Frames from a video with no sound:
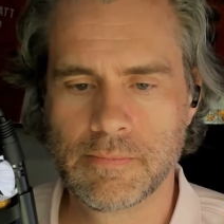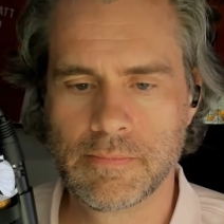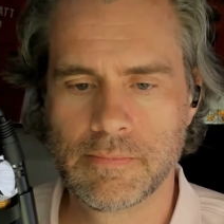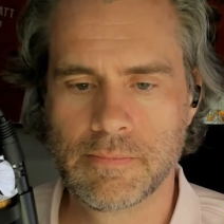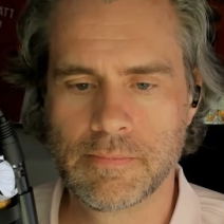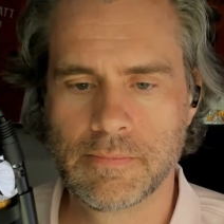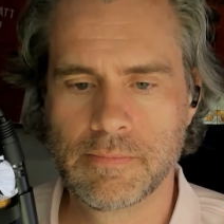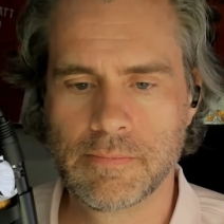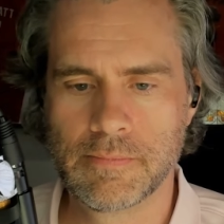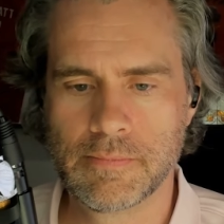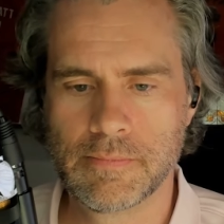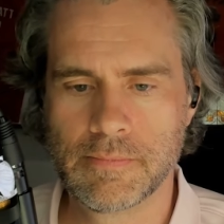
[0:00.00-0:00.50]

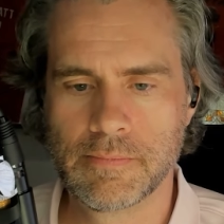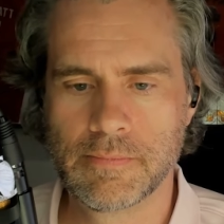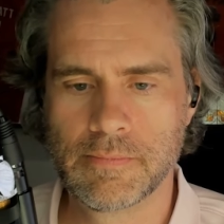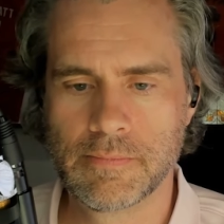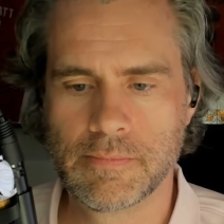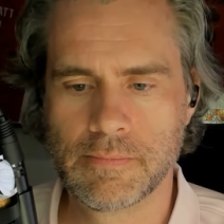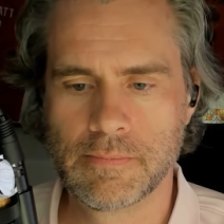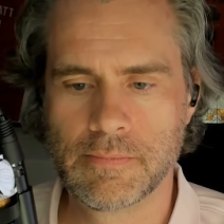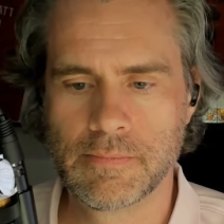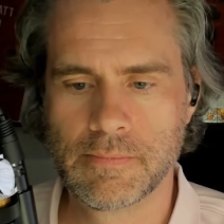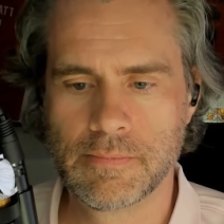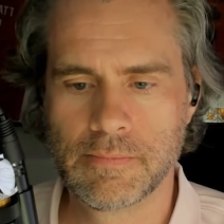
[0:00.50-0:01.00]

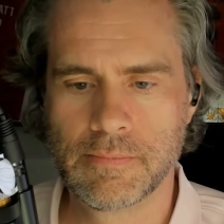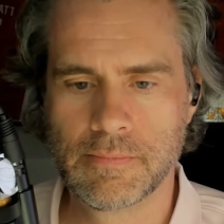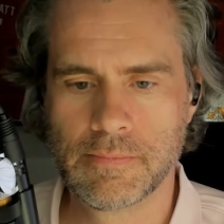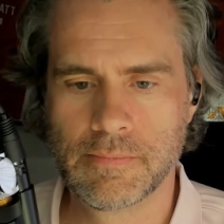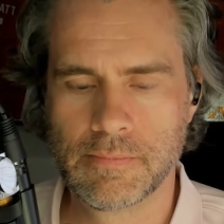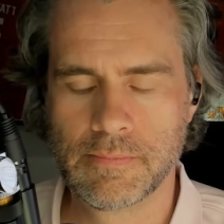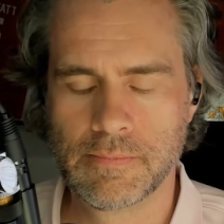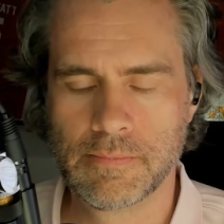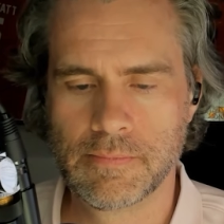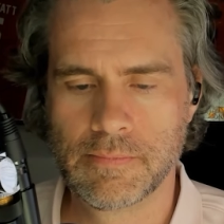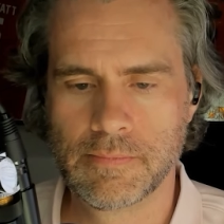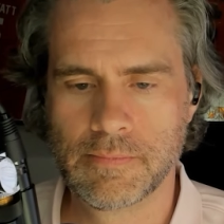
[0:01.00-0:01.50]

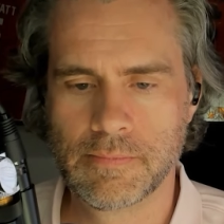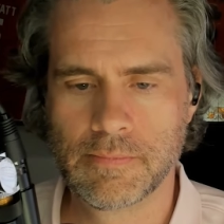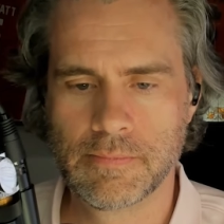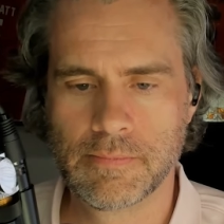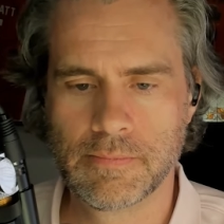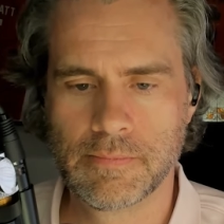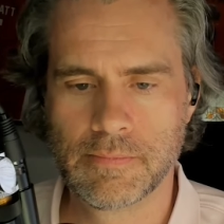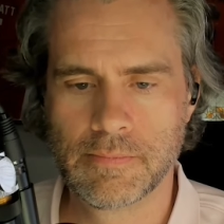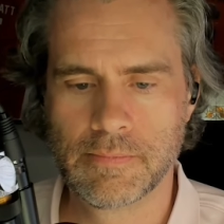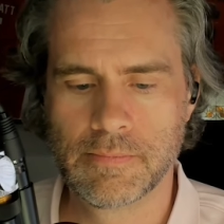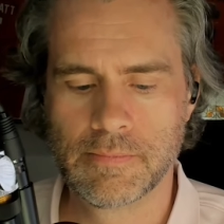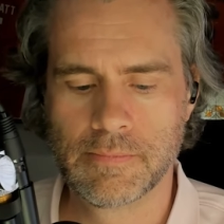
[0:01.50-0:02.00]

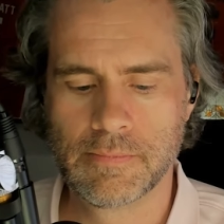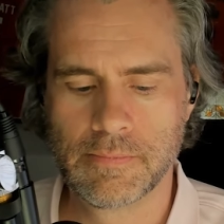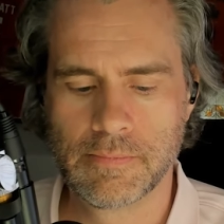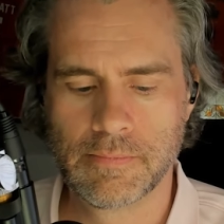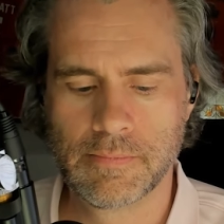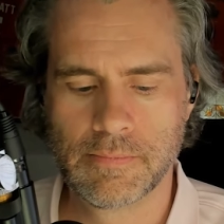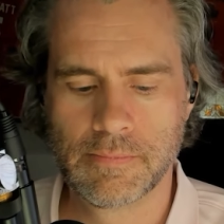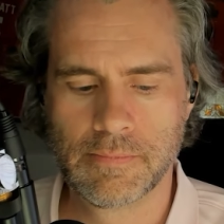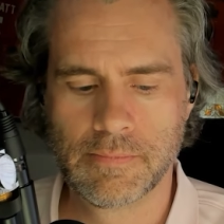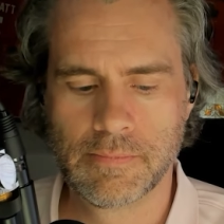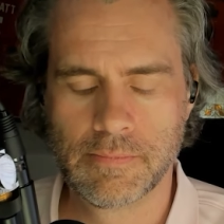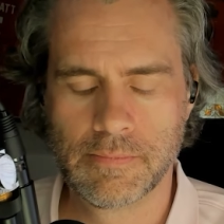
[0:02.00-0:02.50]

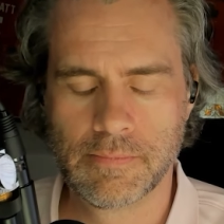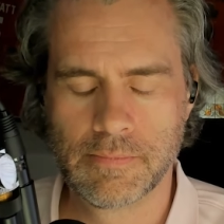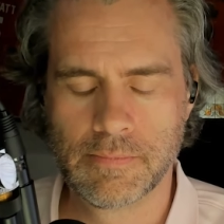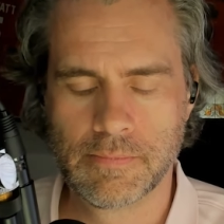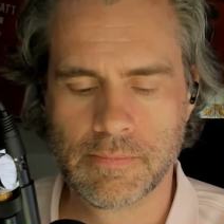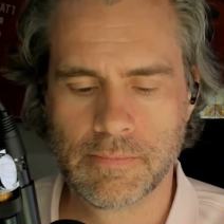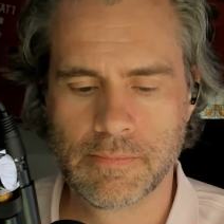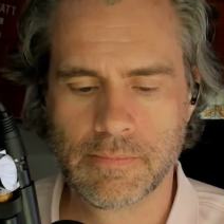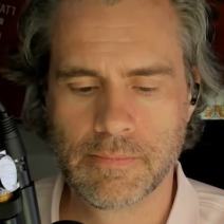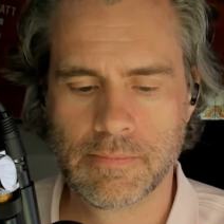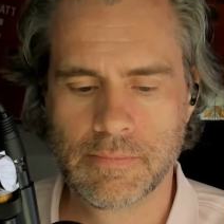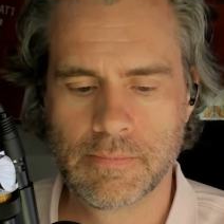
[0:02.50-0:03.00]

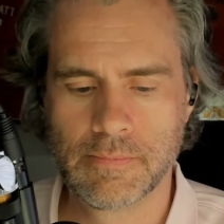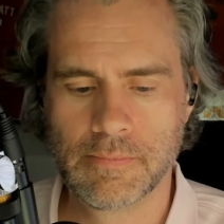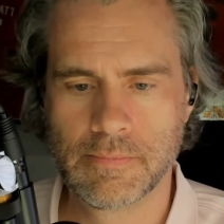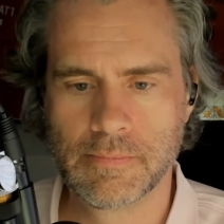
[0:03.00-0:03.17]
[no speech]